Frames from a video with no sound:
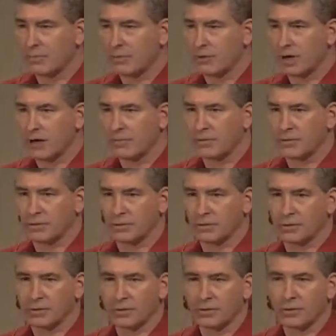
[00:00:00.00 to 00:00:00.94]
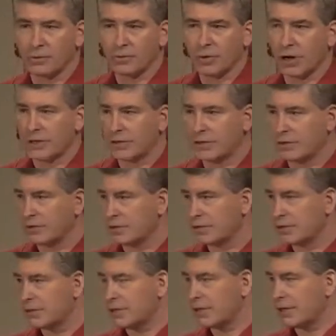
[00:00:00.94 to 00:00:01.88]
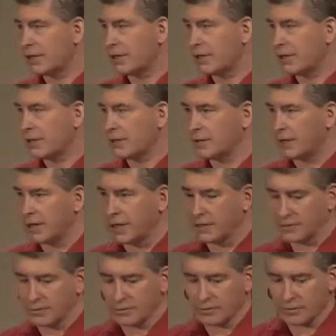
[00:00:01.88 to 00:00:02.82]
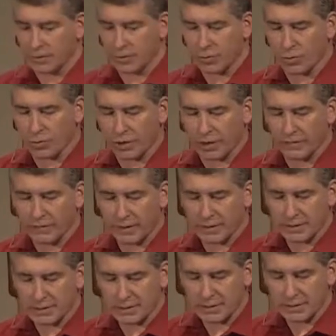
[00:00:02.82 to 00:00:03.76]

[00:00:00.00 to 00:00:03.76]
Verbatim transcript: Perhaps you're watching or listening at a later date to a recording of this.